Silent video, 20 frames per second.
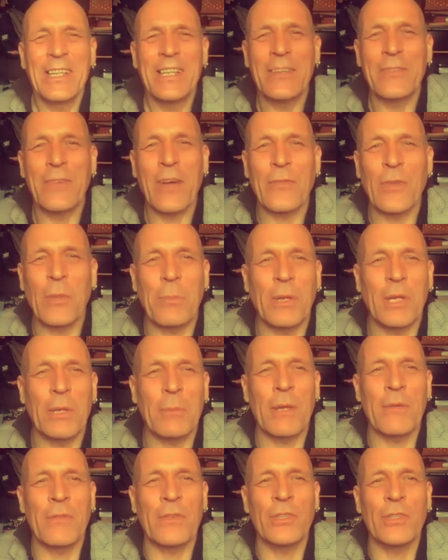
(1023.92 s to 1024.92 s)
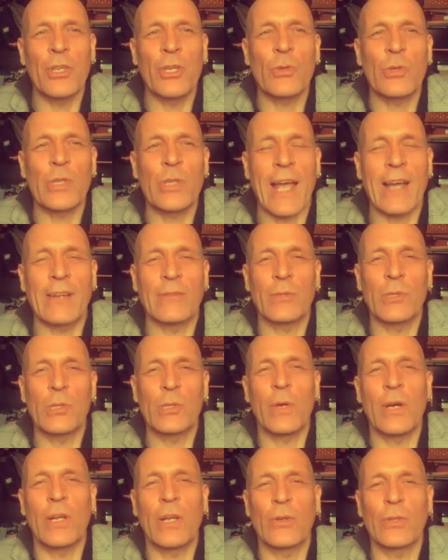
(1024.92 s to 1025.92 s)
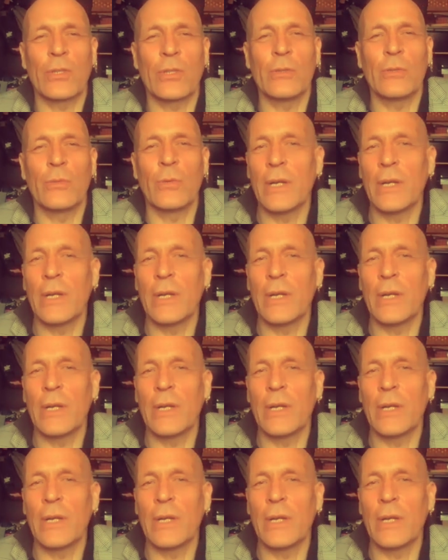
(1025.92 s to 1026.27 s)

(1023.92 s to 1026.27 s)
Have you been a bit of a news hound as well, or you?